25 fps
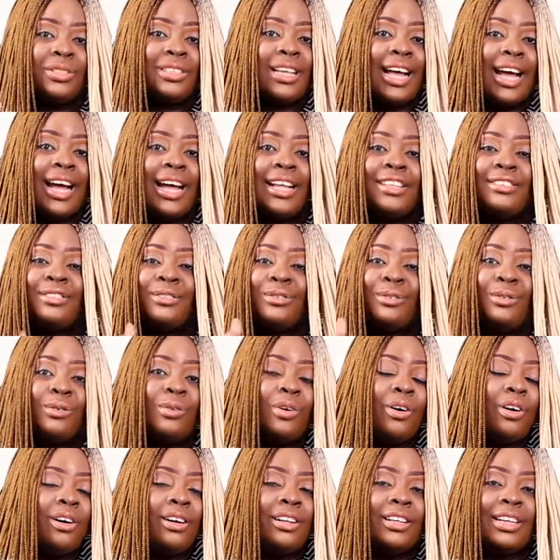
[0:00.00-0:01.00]
put ads to
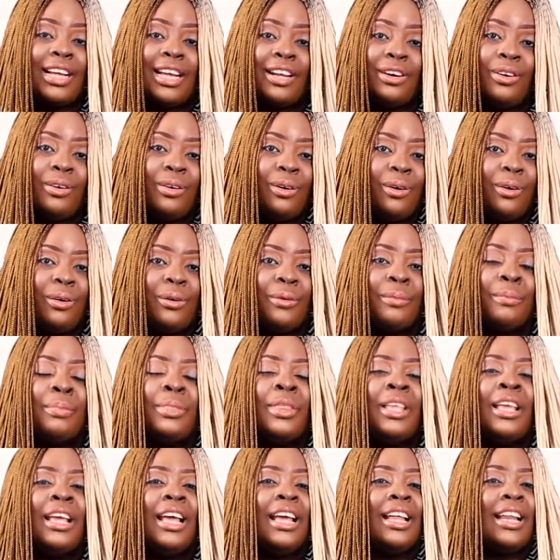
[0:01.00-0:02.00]
run and all.
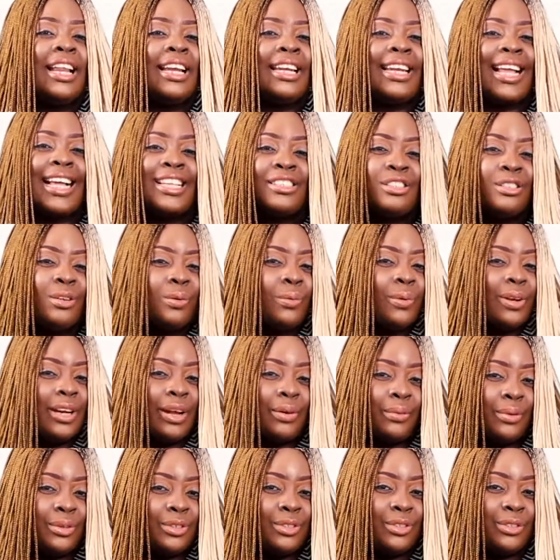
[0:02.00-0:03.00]
That's not what
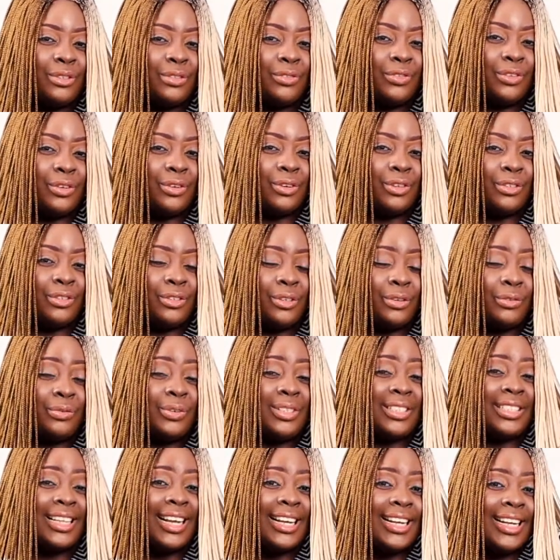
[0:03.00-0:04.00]
I want you to focus on.
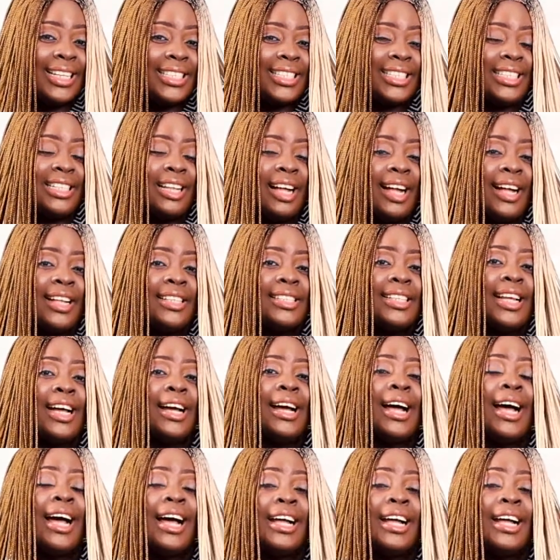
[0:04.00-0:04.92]
Retargeting ads are